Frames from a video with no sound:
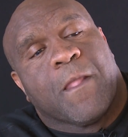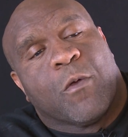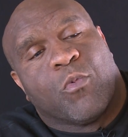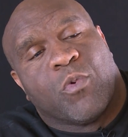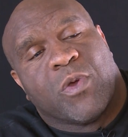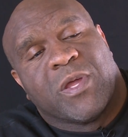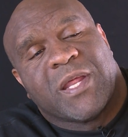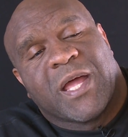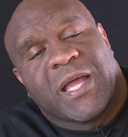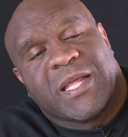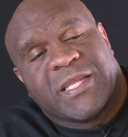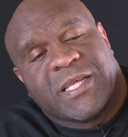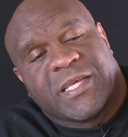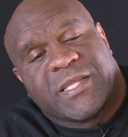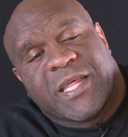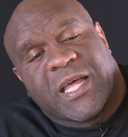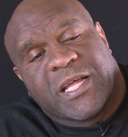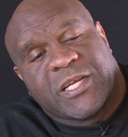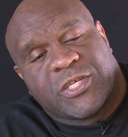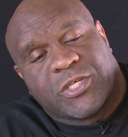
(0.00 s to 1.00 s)
When I
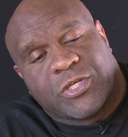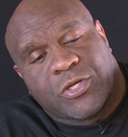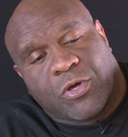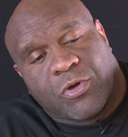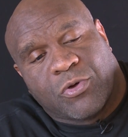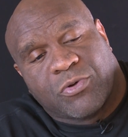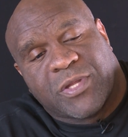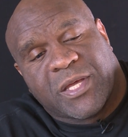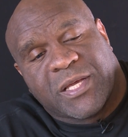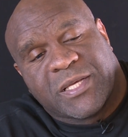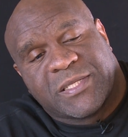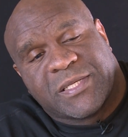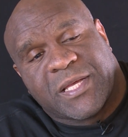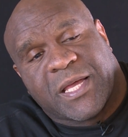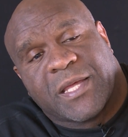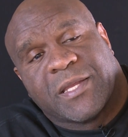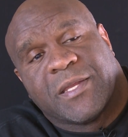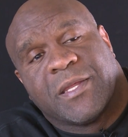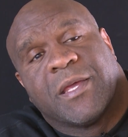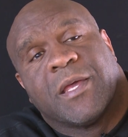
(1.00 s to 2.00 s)
did that show, they
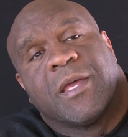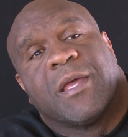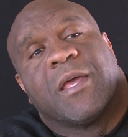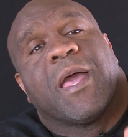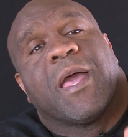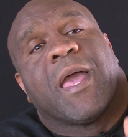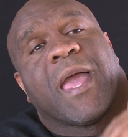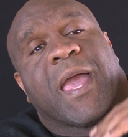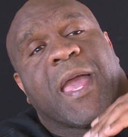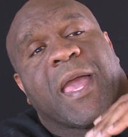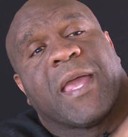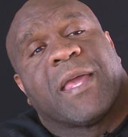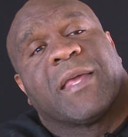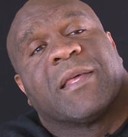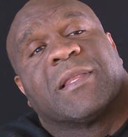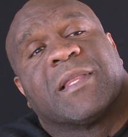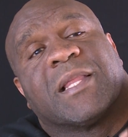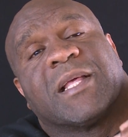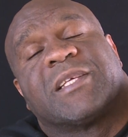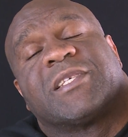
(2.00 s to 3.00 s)
said, hey,
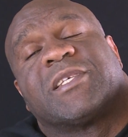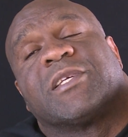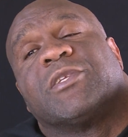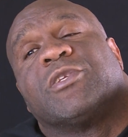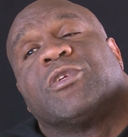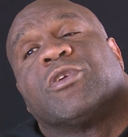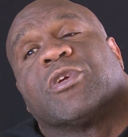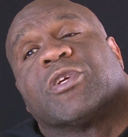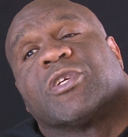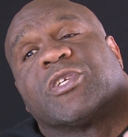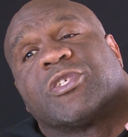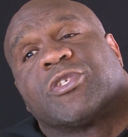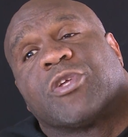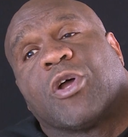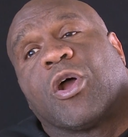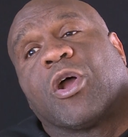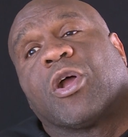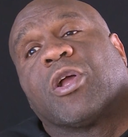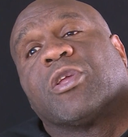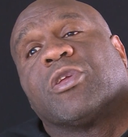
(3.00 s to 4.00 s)
listen, you're a
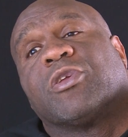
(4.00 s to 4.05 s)
star.